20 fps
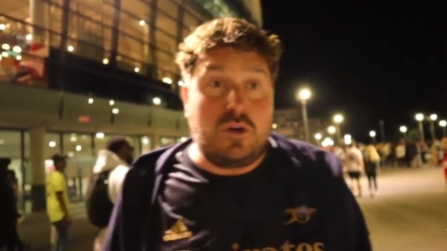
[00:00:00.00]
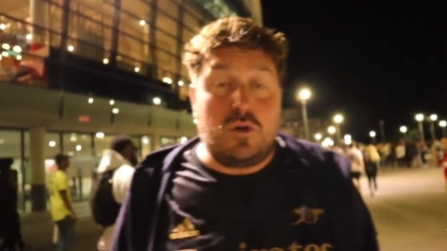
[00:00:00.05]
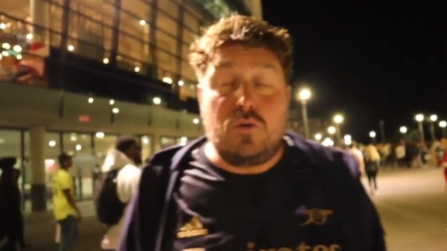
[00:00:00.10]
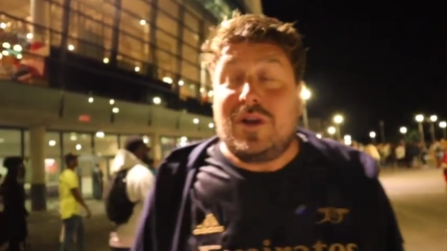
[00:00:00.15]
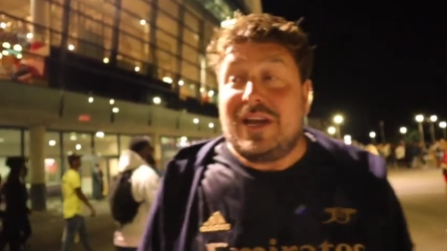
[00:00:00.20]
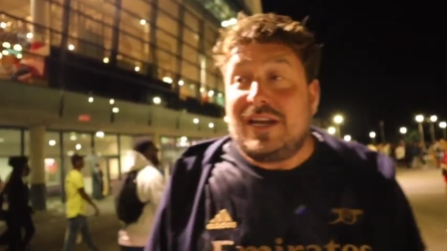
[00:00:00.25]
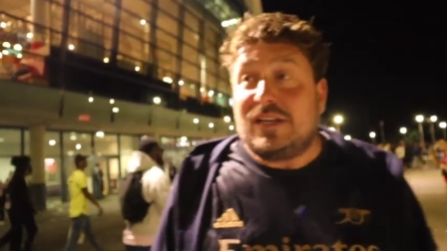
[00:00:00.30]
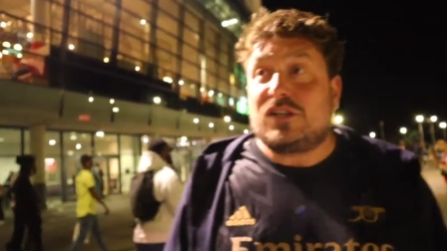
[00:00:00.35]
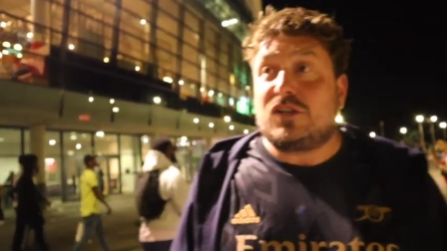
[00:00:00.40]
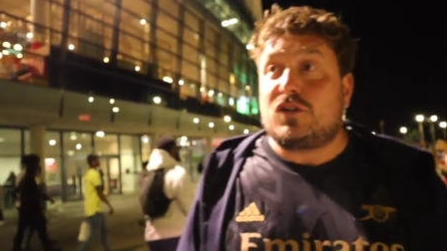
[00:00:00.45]
you
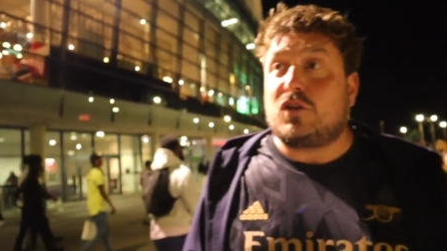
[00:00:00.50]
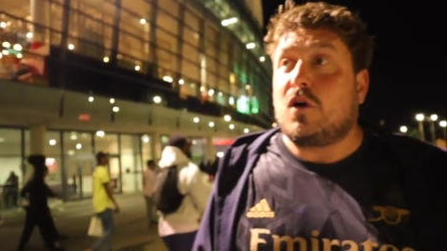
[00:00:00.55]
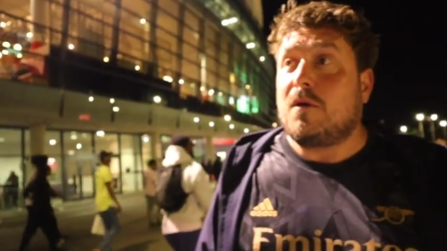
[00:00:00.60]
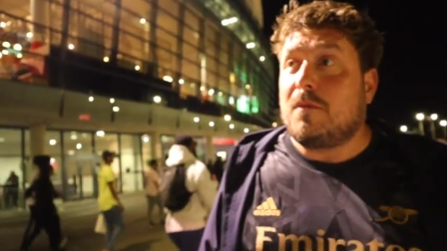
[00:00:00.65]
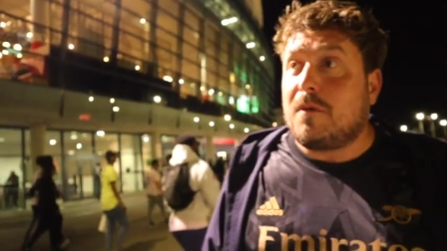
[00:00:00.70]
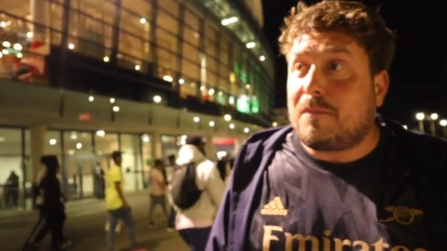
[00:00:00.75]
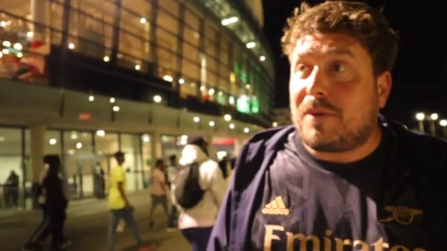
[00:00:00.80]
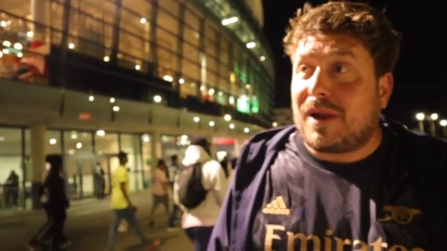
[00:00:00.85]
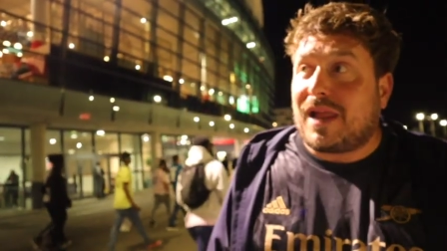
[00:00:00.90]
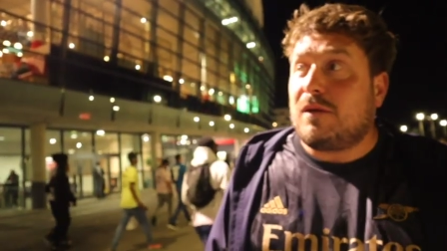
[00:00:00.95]
need to do
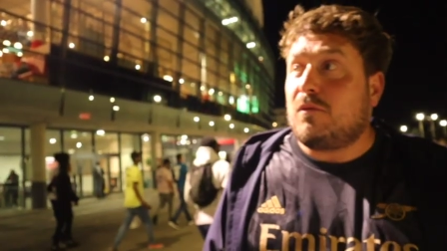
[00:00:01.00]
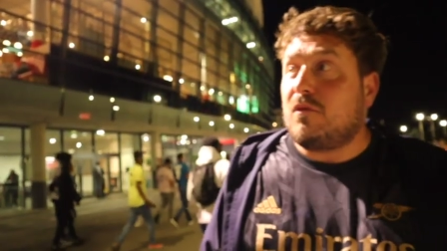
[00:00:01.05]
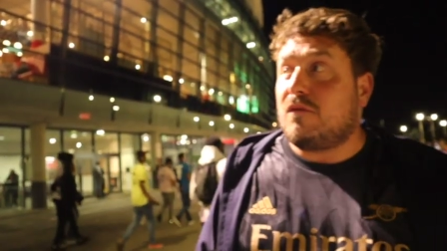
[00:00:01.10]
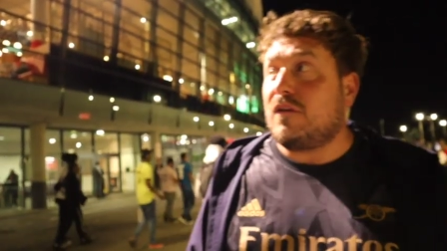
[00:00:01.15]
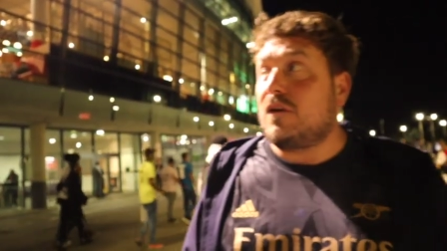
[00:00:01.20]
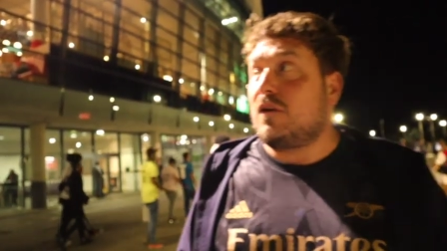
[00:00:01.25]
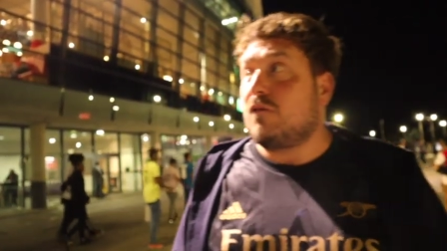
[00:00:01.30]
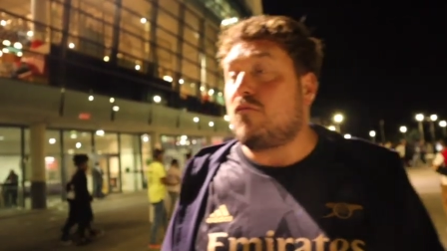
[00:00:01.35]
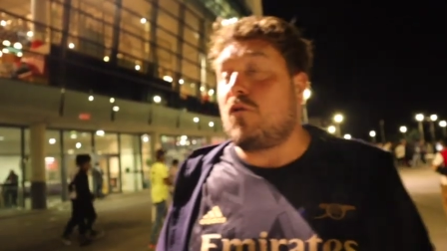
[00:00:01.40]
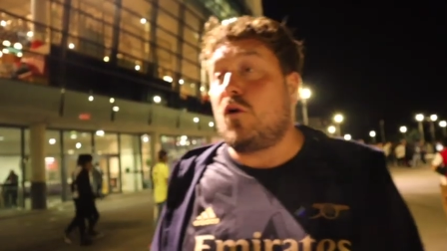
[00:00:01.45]
them and play
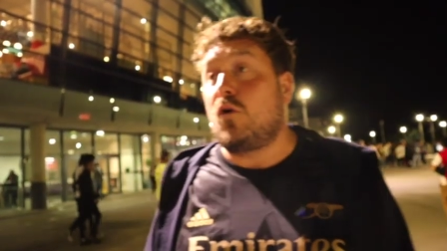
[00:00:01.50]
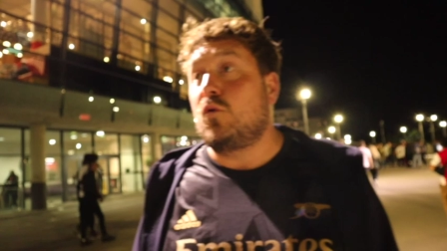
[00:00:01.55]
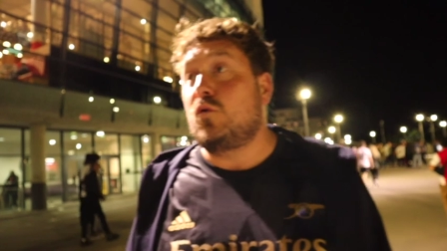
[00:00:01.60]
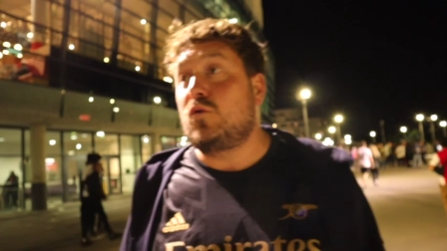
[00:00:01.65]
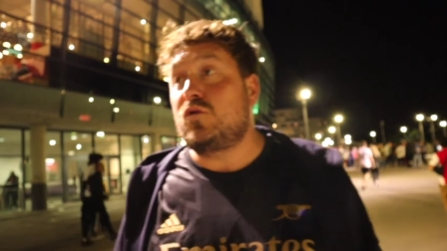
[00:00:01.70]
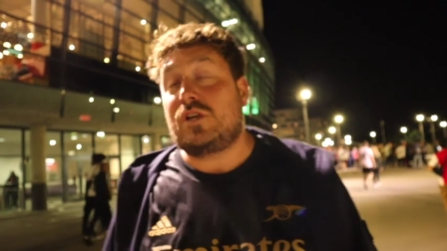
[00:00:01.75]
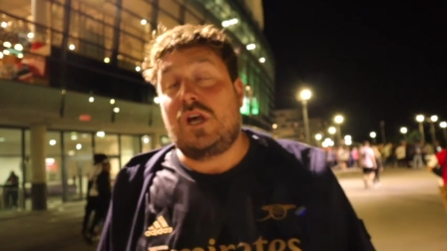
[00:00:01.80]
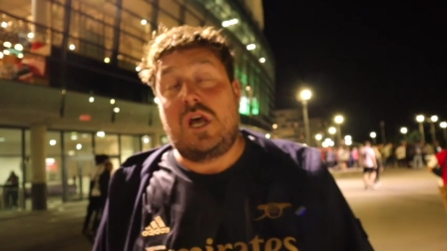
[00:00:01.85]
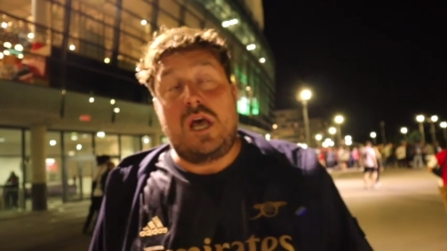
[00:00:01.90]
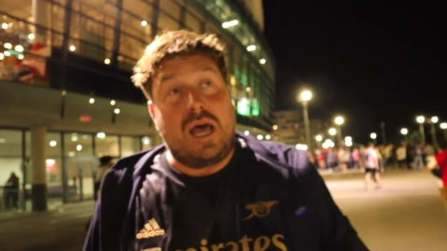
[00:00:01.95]
within the
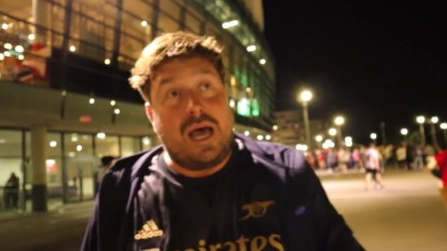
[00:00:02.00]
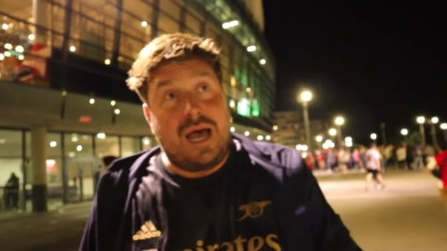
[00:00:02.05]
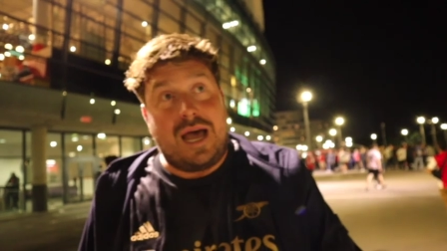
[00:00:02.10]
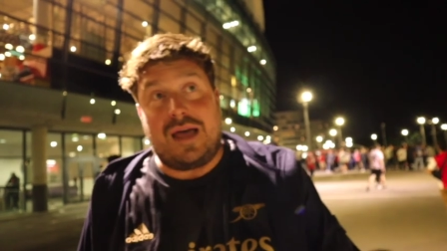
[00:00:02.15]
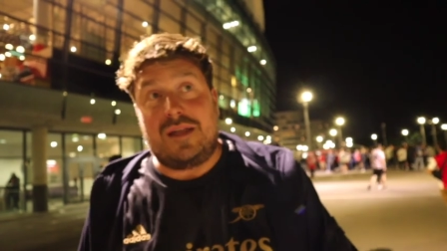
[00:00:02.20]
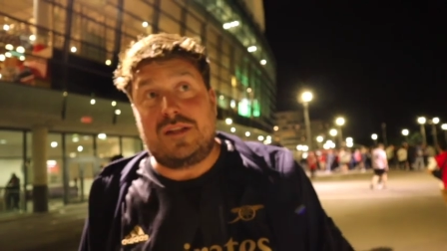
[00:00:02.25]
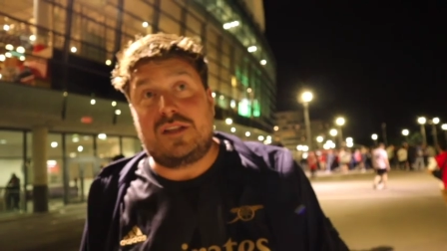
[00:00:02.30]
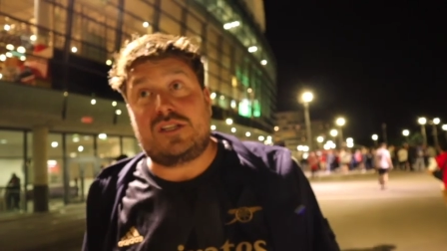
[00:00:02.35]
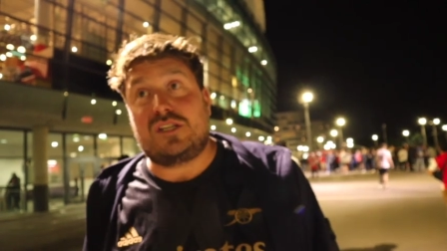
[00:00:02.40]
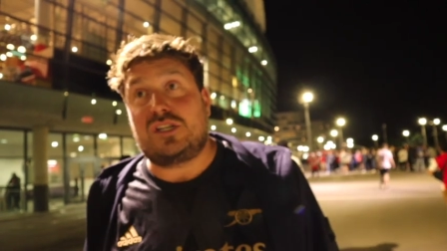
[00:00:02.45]
rules
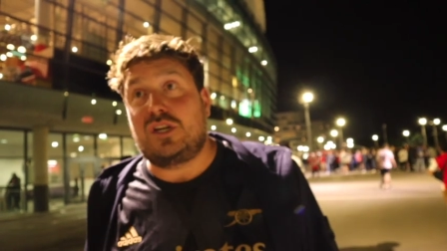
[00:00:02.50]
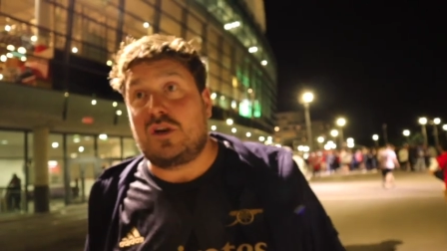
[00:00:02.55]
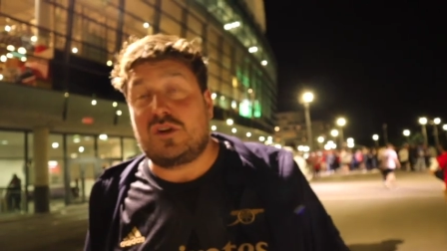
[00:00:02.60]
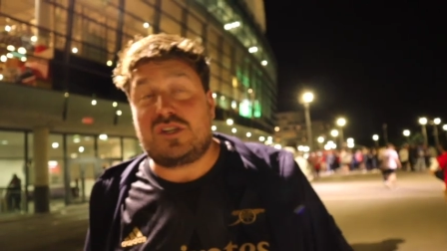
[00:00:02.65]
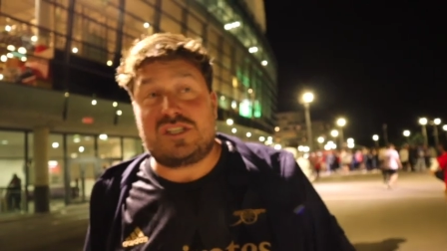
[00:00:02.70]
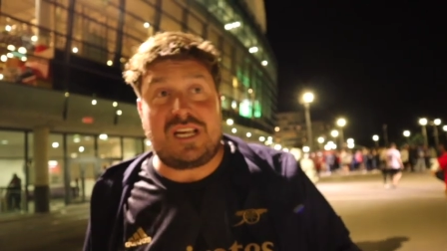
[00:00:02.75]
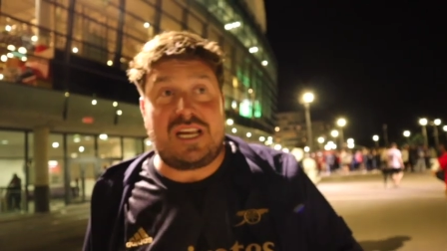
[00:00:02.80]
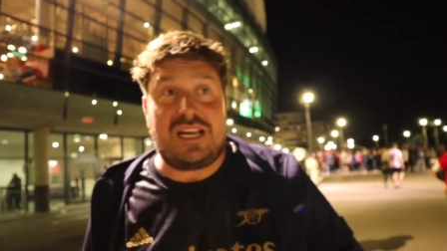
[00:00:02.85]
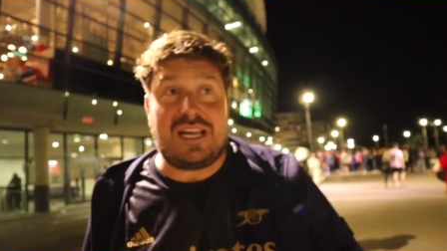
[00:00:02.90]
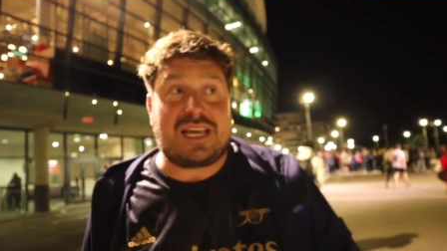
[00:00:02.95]
and you know
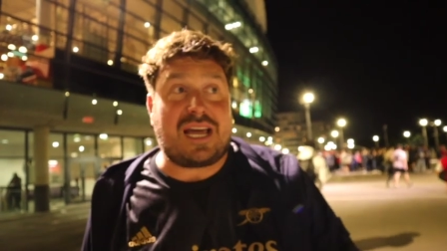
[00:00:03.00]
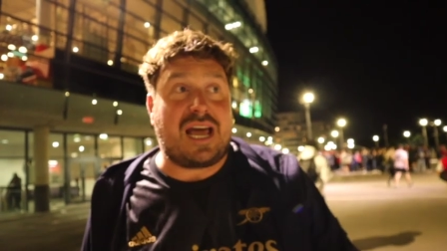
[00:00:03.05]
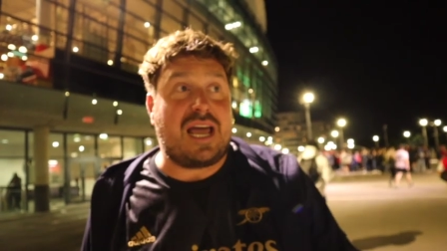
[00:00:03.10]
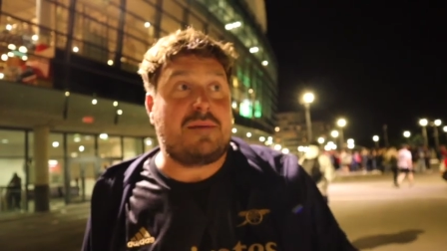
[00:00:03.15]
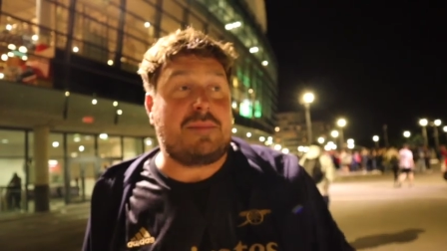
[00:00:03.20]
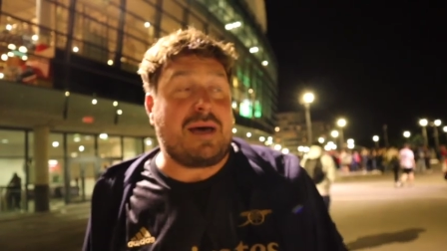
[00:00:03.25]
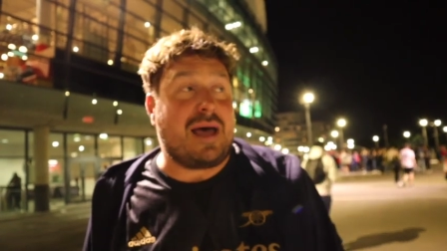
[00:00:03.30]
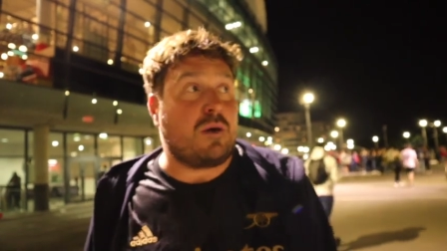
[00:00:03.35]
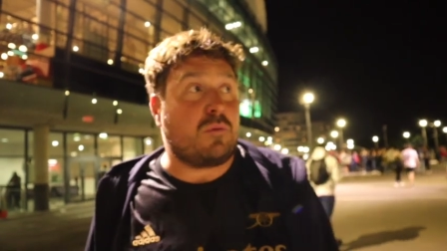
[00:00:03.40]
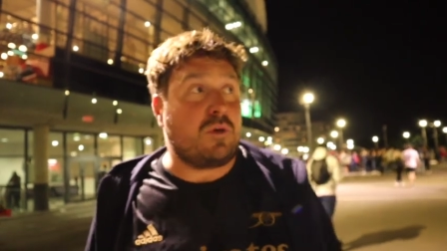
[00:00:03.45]
see the
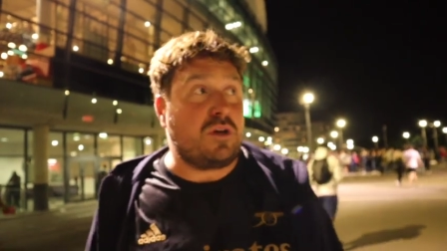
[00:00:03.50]
game out.